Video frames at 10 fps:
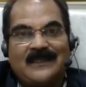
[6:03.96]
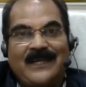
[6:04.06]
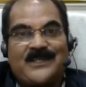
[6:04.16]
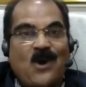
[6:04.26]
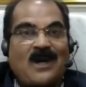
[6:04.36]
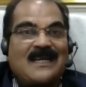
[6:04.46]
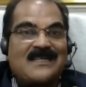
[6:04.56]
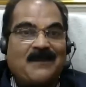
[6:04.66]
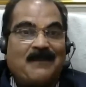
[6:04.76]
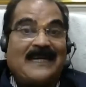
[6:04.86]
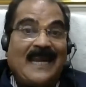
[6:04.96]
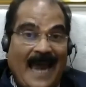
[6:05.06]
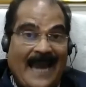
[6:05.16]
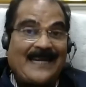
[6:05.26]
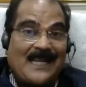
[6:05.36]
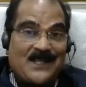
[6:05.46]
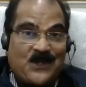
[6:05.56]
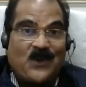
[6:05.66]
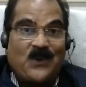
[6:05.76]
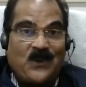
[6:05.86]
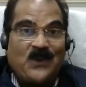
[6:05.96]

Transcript: It's not customer delight also